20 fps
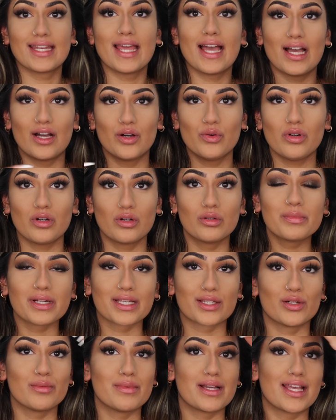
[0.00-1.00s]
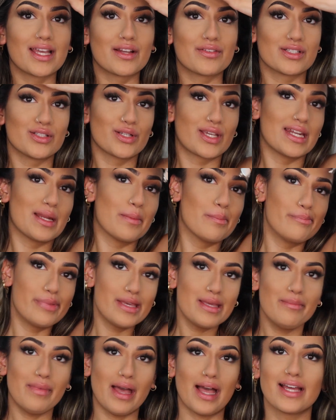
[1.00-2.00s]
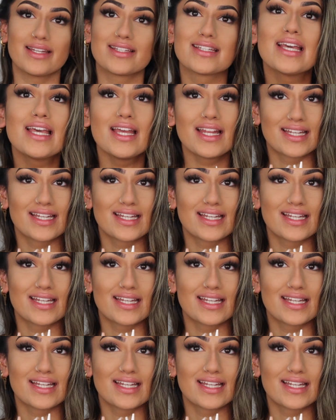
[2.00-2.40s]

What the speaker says: Now, oh my god, my hair is looking a bit mad.